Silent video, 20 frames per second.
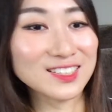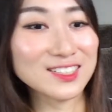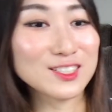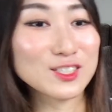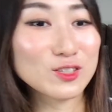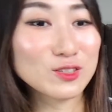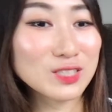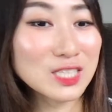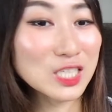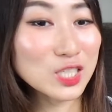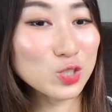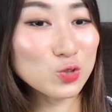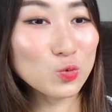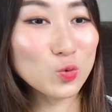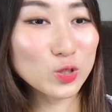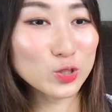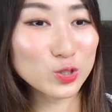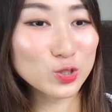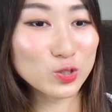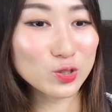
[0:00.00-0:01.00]
It's a
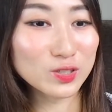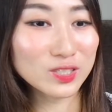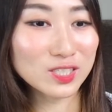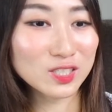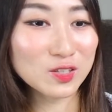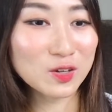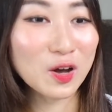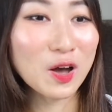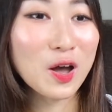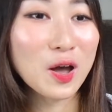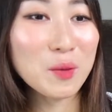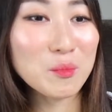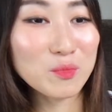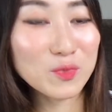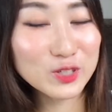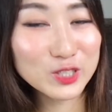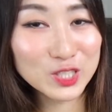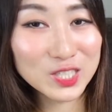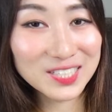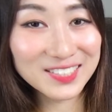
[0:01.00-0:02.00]
dishwasher. It's a
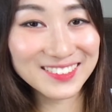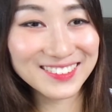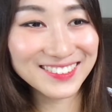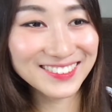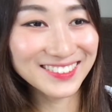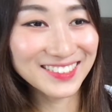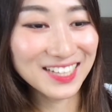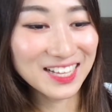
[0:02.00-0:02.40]
machine.